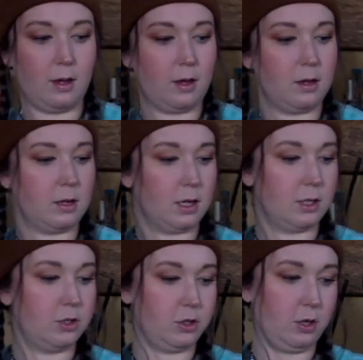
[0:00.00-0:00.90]
and I
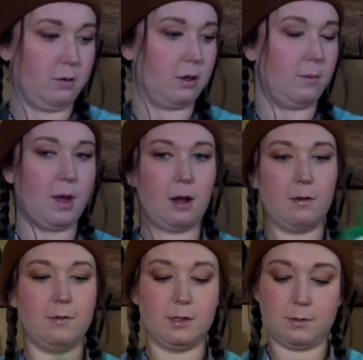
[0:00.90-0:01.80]
can show you on the back
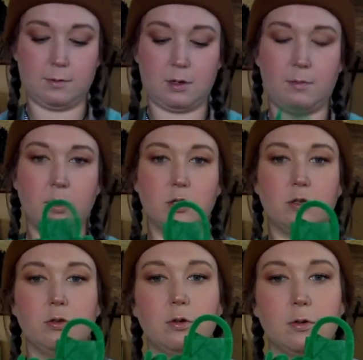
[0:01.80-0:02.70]
of this one. I punched
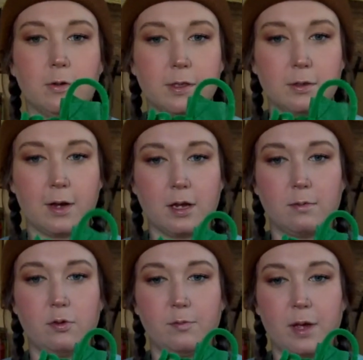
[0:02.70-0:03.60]
two holes so I
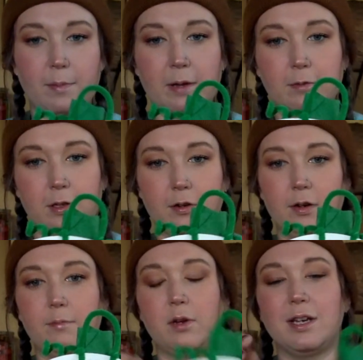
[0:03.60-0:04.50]
could put my pipe cleaner
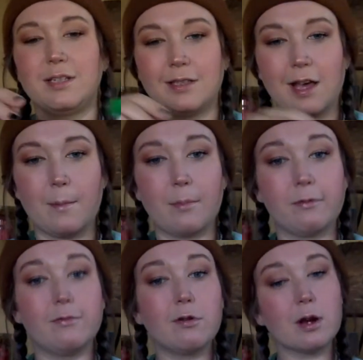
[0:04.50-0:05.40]
in, but I did that
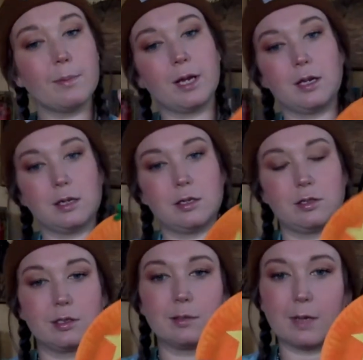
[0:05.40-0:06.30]
before I painted it
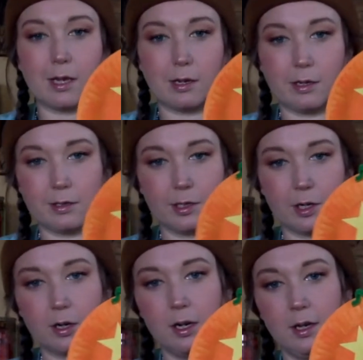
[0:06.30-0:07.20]
just to make it easier.